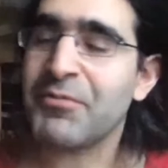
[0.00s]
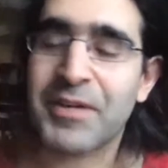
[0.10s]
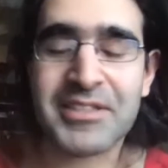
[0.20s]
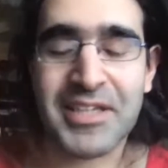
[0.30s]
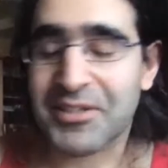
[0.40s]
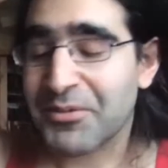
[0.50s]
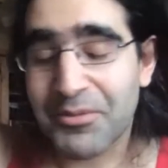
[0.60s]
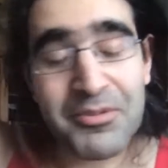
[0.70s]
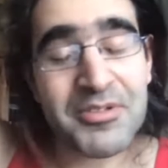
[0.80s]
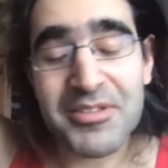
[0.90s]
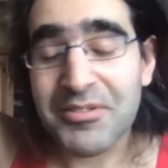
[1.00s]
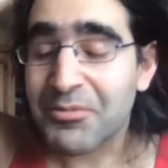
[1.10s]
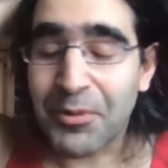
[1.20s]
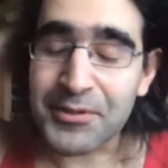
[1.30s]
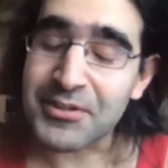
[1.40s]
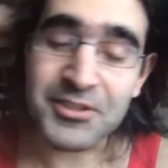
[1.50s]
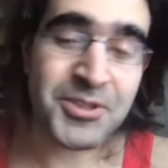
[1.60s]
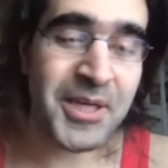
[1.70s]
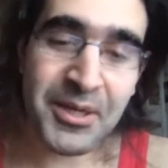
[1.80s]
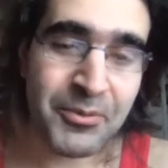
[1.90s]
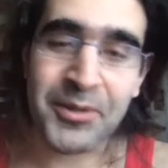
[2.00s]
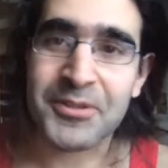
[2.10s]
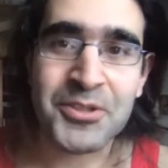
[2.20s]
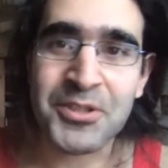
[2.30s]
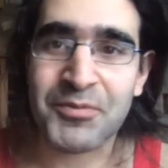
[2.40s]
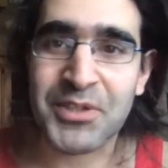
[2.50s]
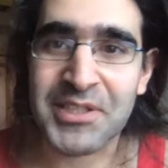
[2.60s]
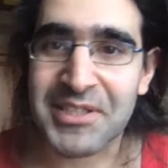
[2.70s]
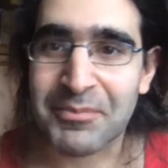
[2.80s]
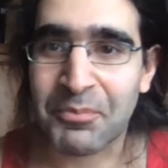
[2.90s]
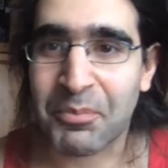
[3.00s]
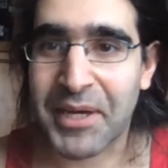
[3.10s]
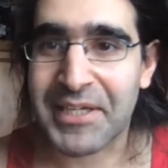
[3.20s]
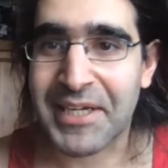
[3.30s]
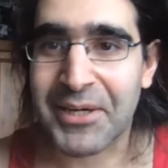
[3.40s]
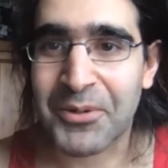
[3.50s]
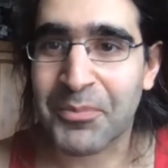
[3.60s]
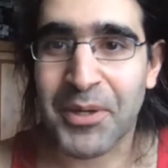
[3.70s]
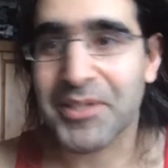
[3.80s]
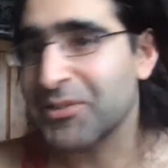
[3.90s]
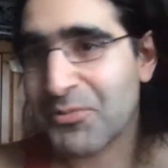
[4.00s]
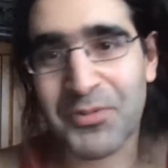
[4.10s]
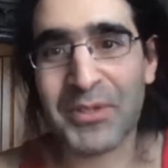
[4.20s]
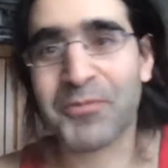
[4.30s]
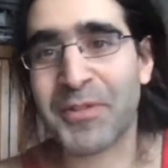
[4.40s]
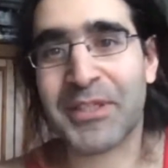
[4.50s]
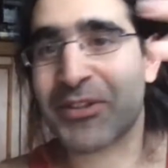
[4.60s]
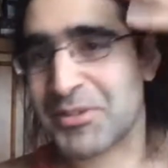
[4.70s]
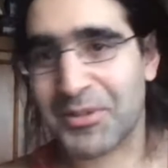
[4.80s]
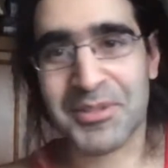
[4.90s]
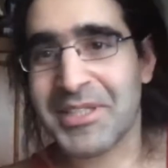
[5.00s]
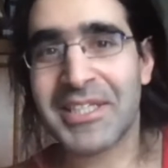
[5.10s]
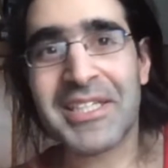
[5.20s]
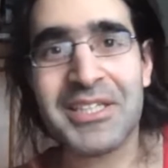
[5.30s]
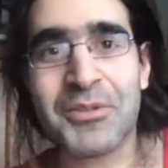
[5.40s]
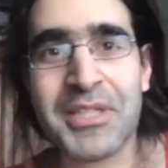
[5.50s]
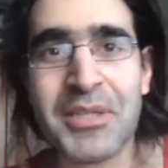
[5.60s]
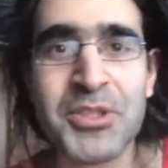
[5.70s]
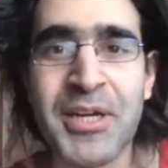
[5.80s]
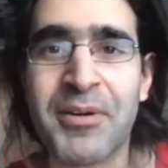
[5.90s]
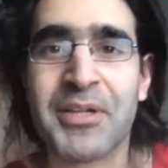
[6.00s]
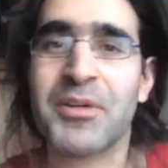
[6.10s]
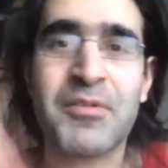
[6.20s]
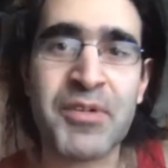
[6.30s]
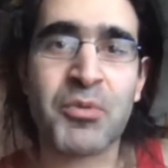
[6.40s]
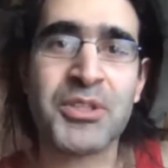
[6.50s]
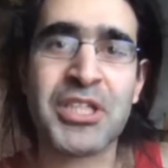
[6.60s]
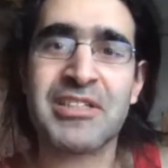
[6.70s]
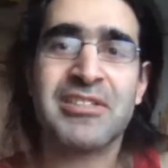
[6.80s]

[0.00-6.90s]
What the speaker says: anything that you want to share, well, you should have done it by now, but feel free to, keep sharing. Or if you're watching